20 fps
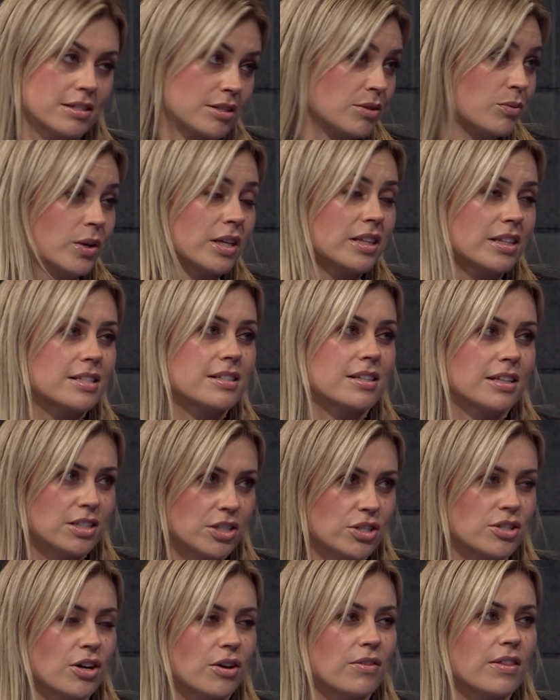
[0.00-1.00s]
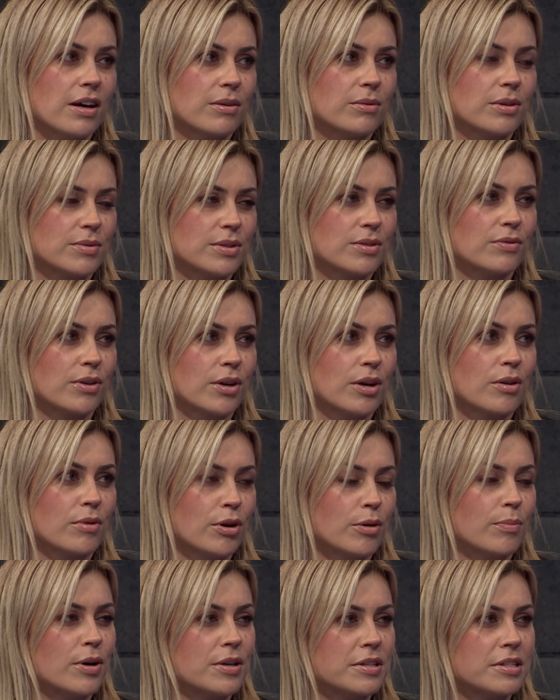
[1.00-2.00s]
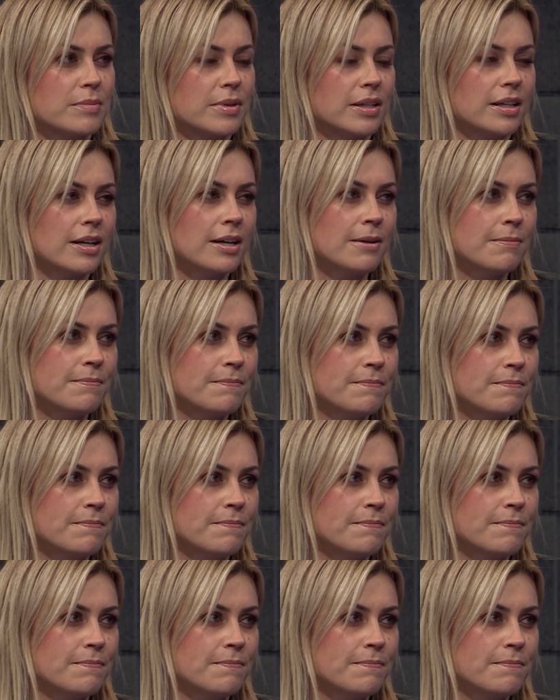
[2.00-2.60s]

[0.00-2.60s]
to win this thing? Did you know that it was a very real possibility?